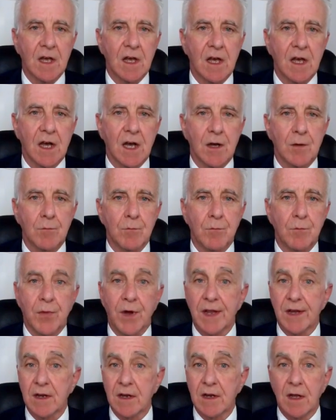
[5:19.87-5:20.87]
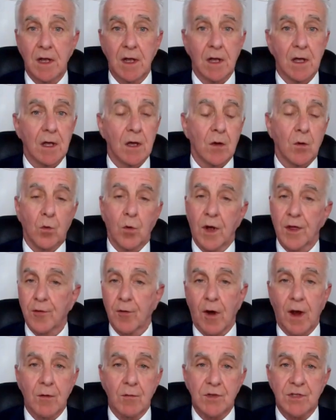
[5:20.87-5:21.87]
Uh, but
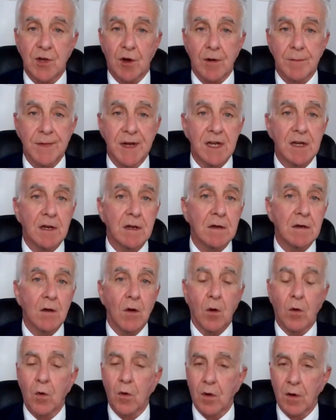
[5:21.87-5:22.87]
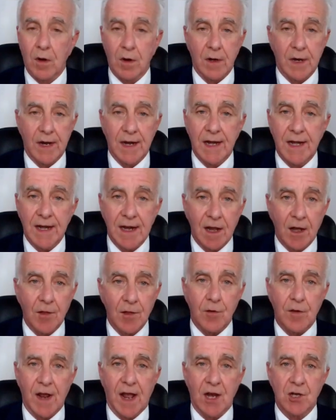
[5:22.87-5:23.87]
whether I was Armenian or any
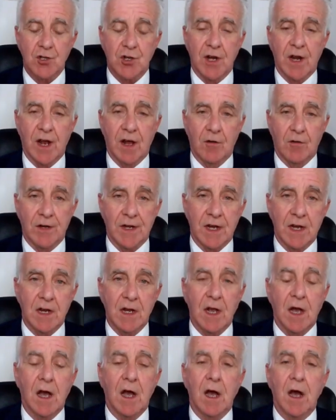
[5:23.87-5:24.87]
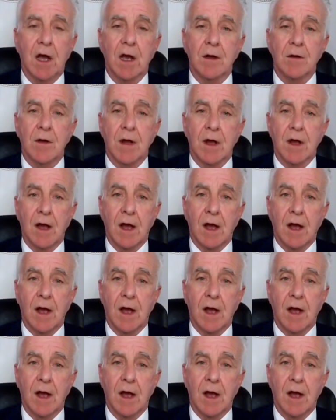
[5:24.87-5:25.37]
other nationality, uh,